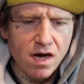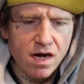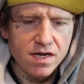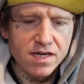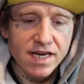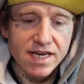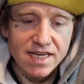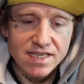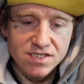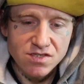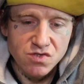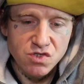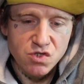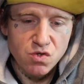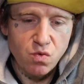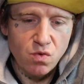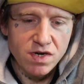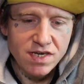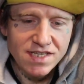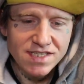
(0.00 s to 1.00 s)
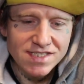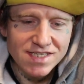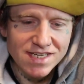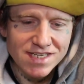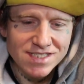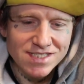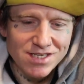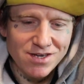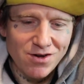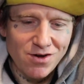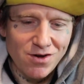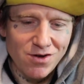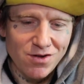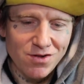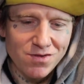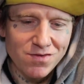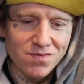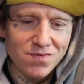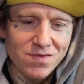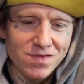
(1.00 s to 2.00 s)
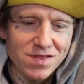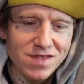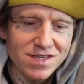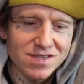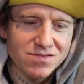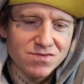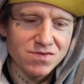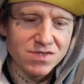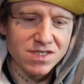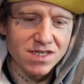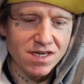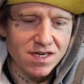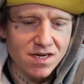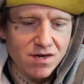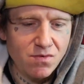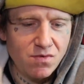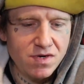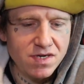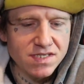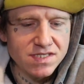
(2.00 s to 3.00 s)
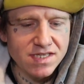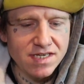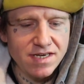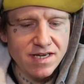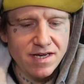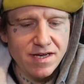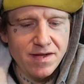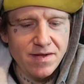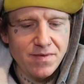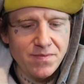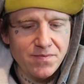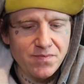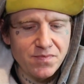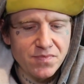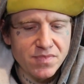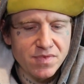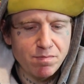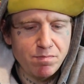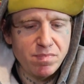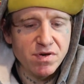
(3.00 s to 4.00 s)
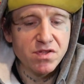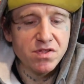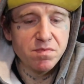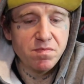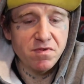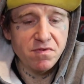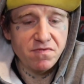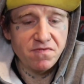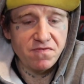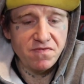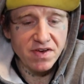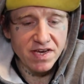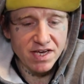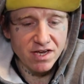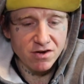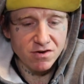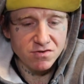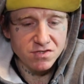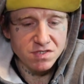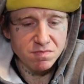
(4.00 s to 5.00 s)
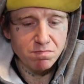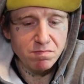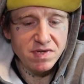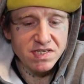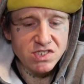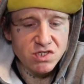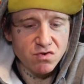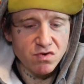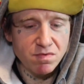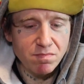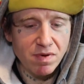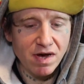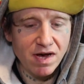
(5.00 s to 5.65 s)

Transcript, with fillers: I, I guess there's 26 in all. This was a, uh, what is it, um, buildable figures, mystery